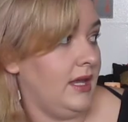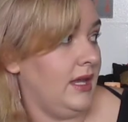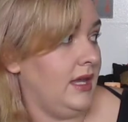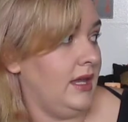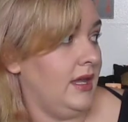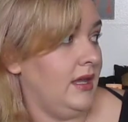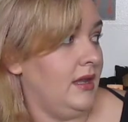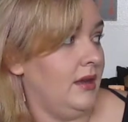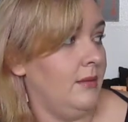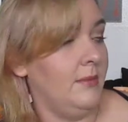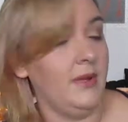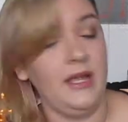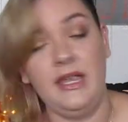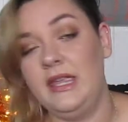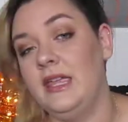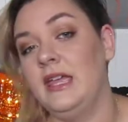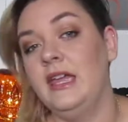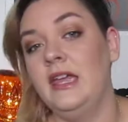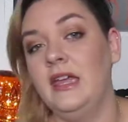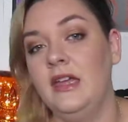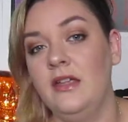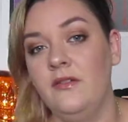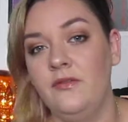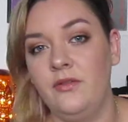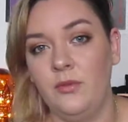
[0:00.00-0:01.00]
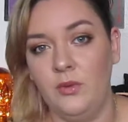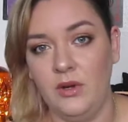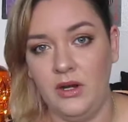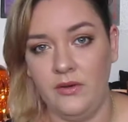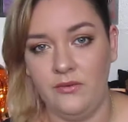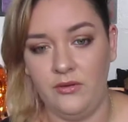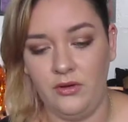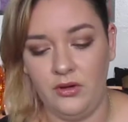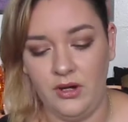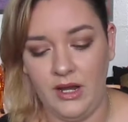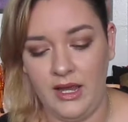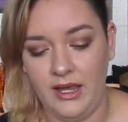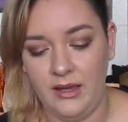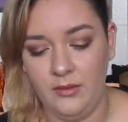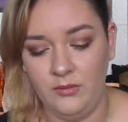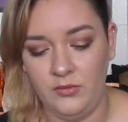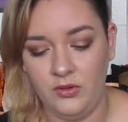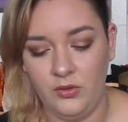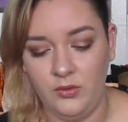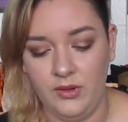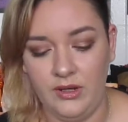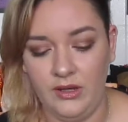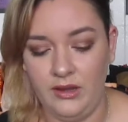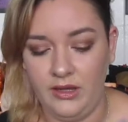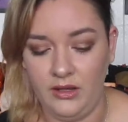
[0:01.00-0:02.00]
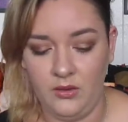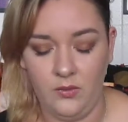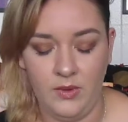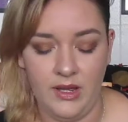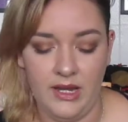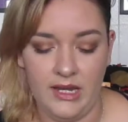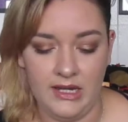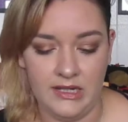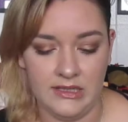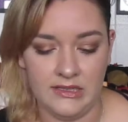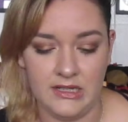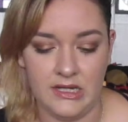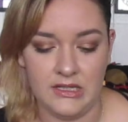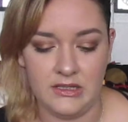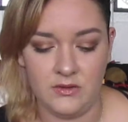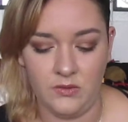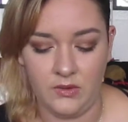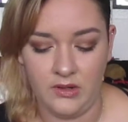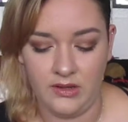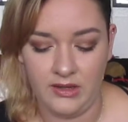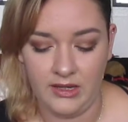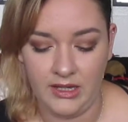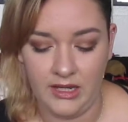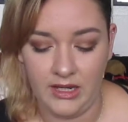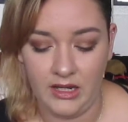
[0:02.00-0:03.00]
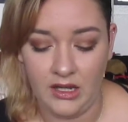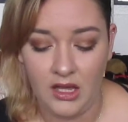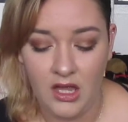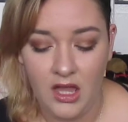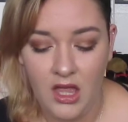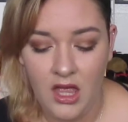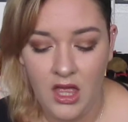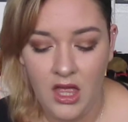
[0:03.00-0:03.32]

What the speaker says: in my kit for whenever I'm doing like weddings, that sort of thing.